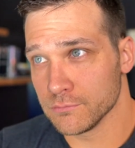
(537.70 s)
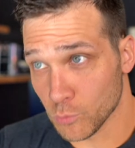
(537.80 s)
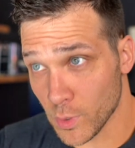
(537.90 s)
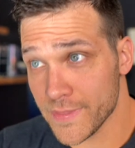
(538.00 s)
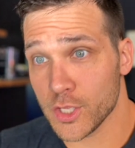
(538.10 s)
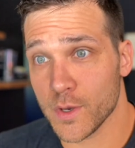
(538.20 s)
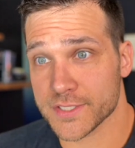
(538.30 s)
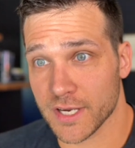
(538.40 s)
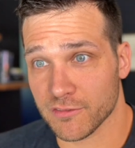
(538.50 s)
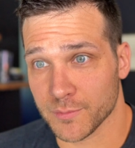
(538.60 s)
when the U.S.
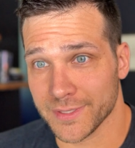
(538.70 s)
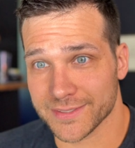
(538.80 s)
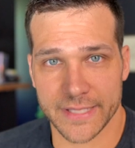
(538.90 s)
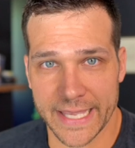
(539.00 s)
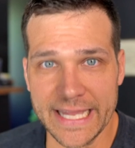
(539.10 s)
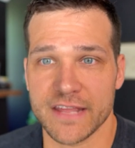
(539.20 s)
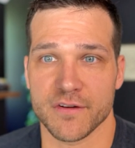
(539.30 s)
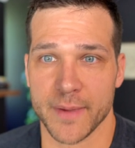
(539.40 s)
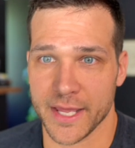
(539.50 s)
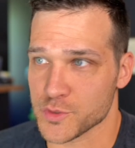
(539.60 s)
government can't
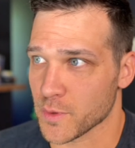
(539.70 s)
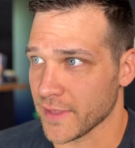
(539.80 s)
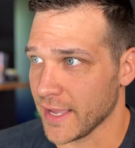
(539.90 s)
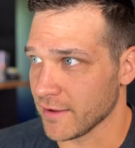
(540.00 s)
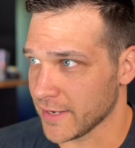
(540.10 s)
even manage what they have